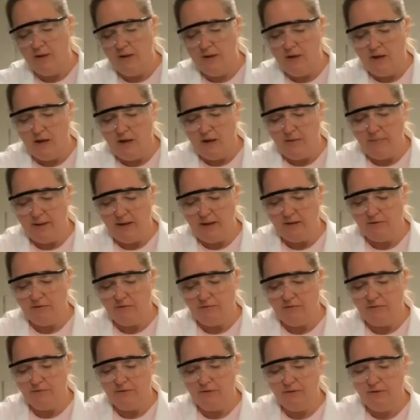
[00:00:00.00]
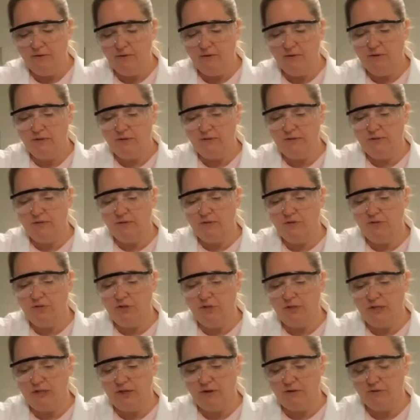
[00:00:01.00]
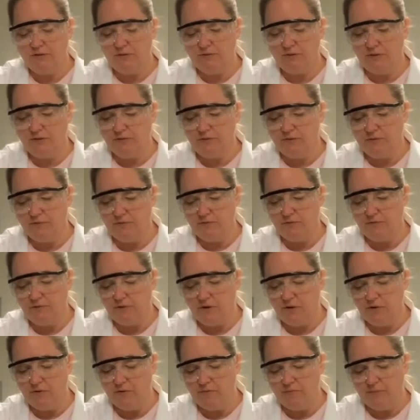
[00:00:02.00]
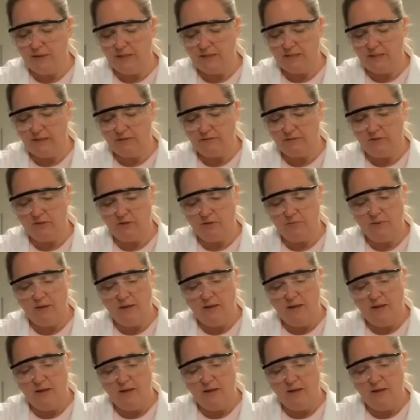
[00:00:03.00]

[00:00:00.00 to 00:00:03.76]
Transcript: amount of solution here so I don't overflow my test tube.